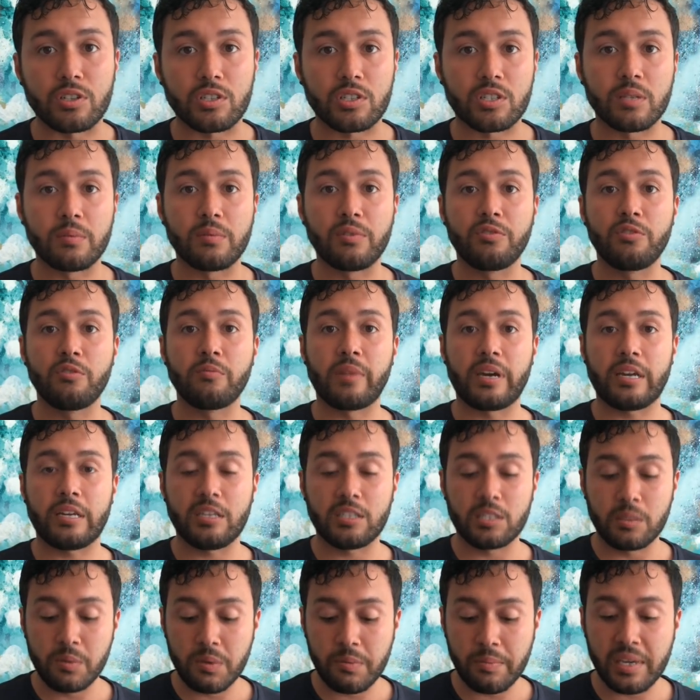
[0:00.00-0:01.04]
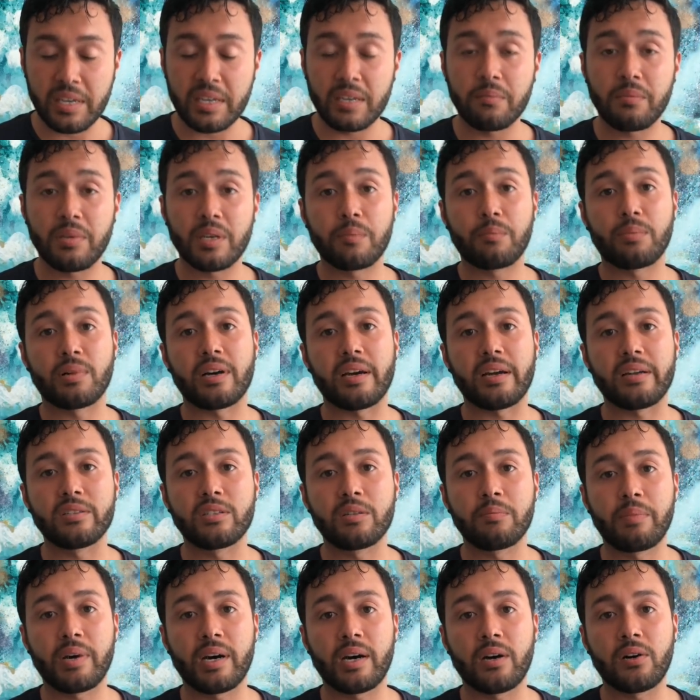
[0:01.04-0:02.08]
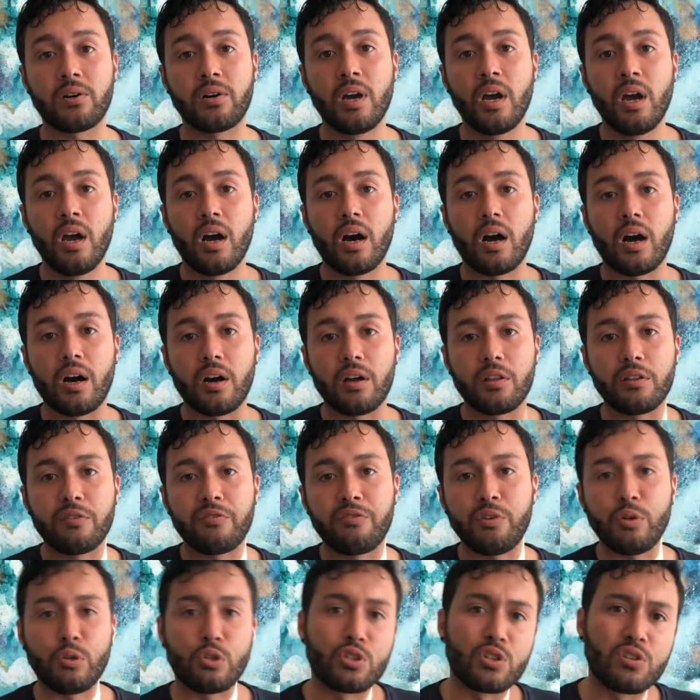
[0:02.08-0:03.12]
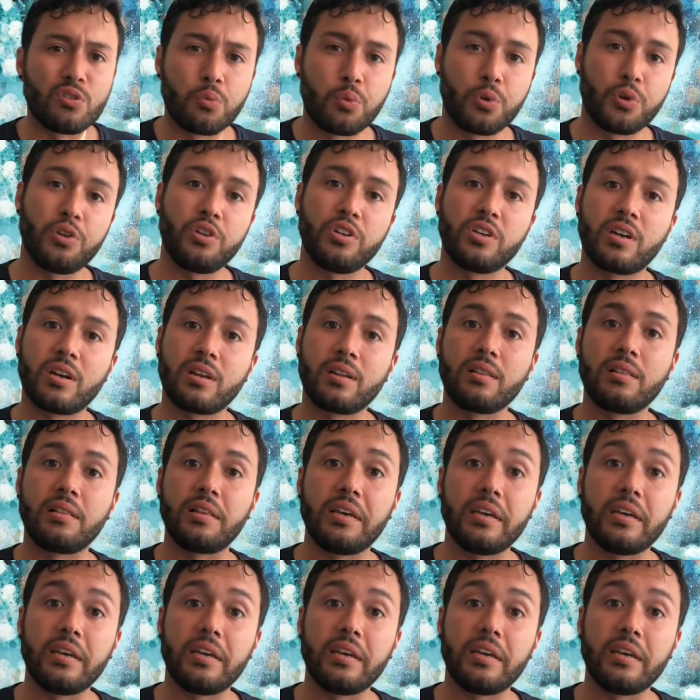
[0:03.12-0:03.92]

Some of you might need to be making big plans about uh, the future where you're going to